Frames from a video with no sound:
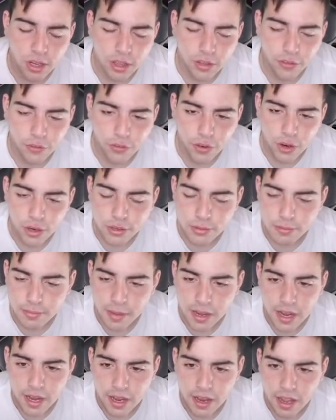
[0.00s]
in the first
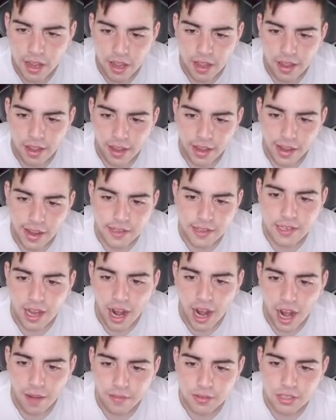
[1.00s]
minute, it's
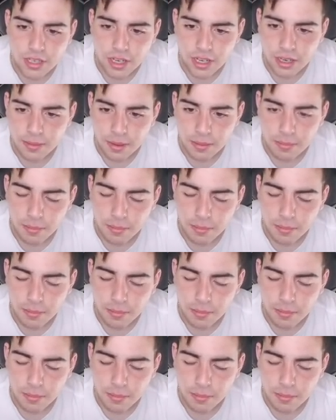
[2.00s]
obviously going to be